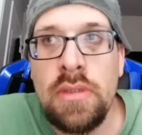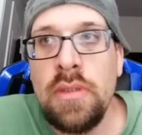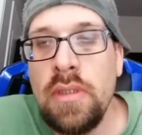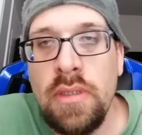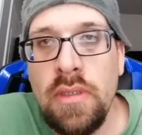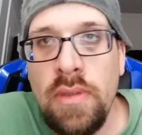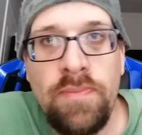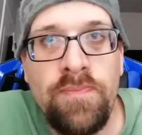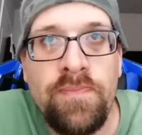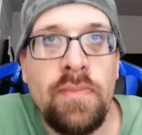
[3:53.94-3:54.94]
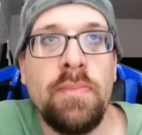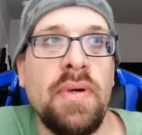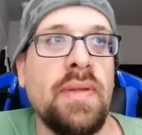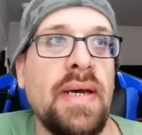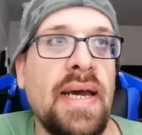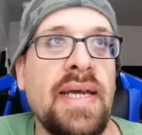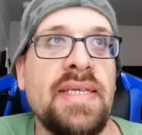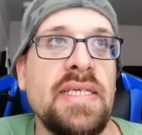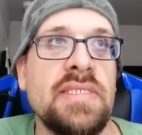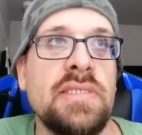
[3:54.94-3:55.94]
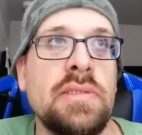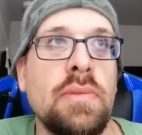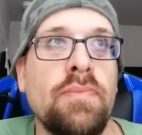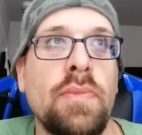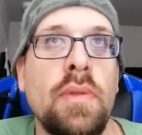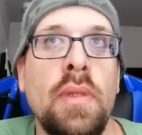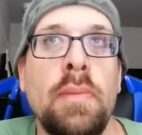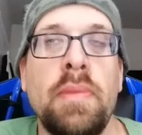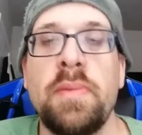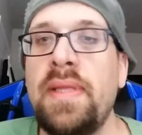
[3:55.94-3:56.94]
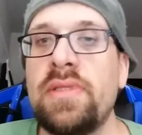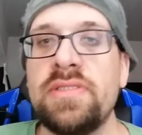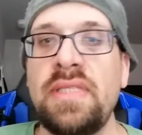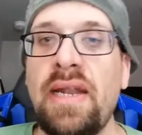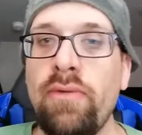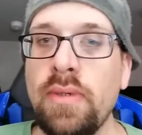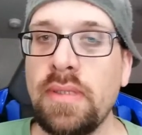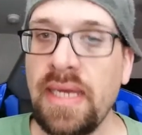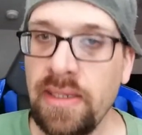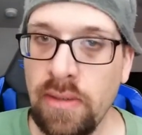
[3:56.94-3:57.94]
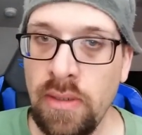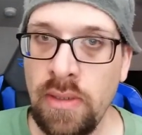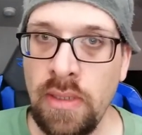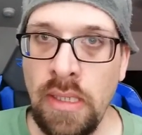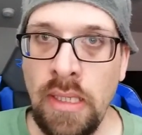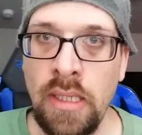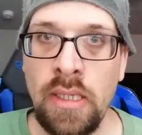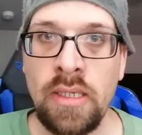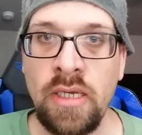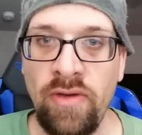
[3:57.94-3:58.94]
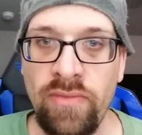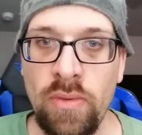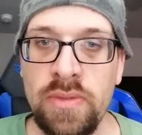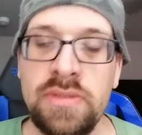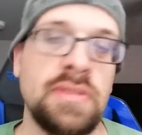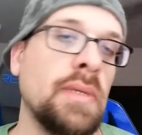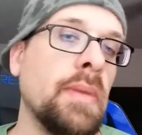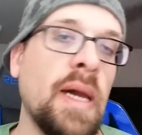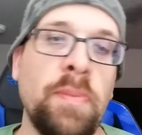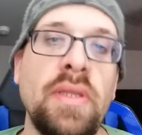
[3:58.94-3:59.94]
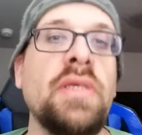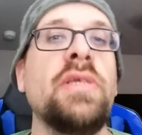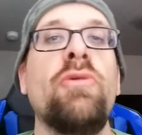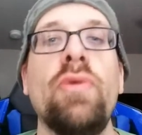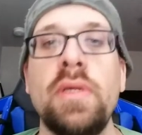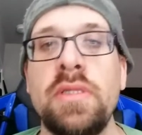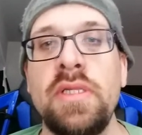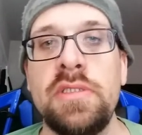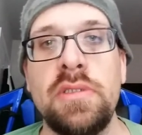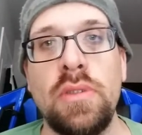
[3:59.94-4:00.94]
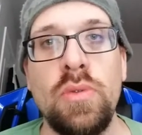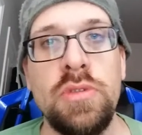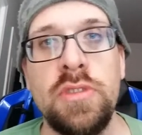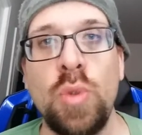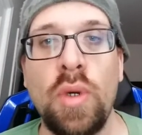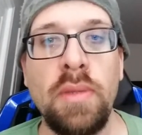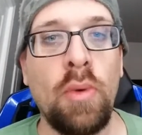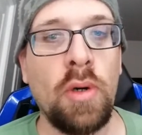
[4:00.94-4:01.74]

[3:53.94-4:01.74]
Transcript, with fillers: you know? But I guess McMahon does not really like Kevin Owens. In my opinion, he really needs to lose 20 more